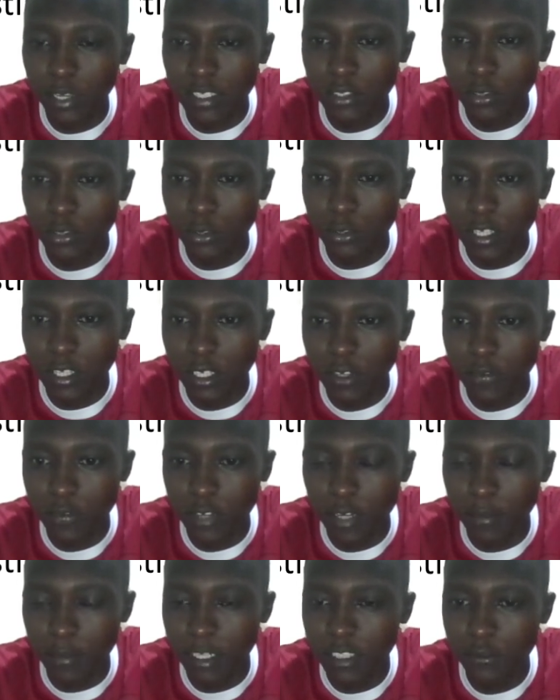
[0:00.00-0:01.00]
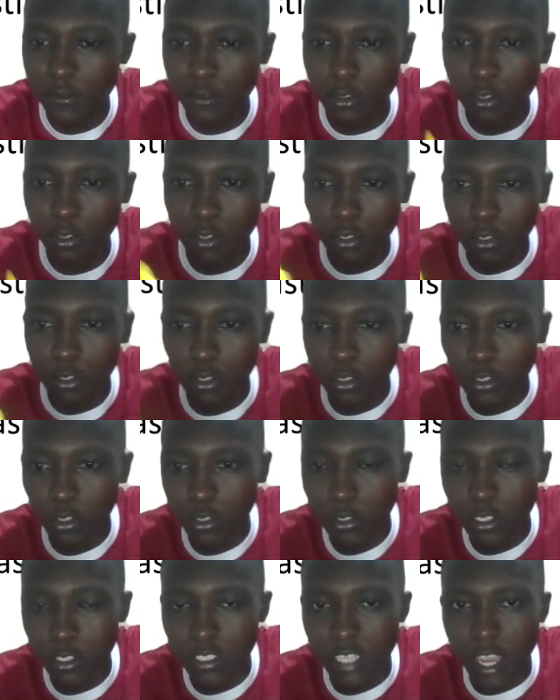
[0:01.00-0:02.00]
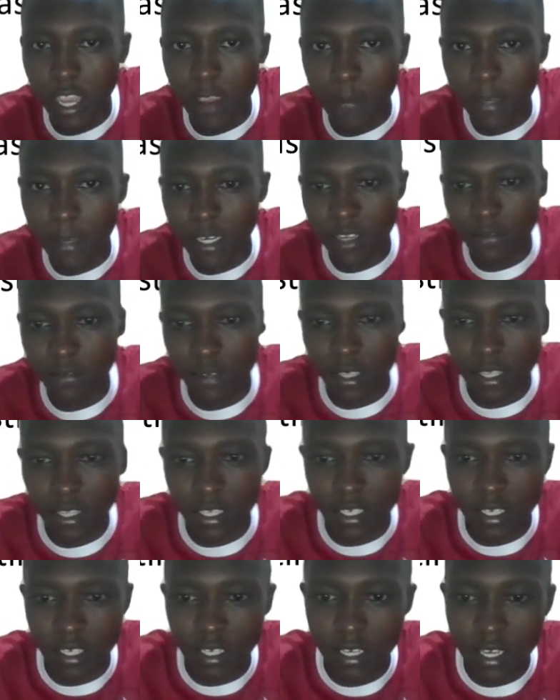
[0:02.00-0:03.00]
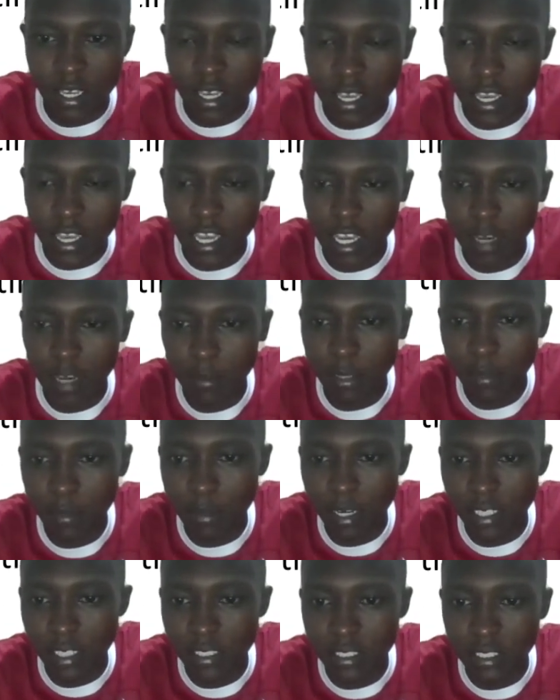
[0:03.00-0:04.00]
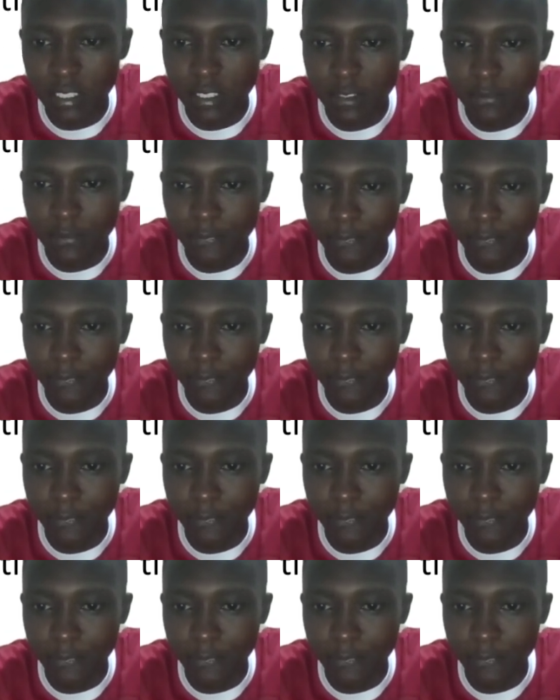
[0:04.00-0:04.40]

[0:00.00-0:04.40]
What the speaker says: So thank you very much for your time and everything. Be blessed.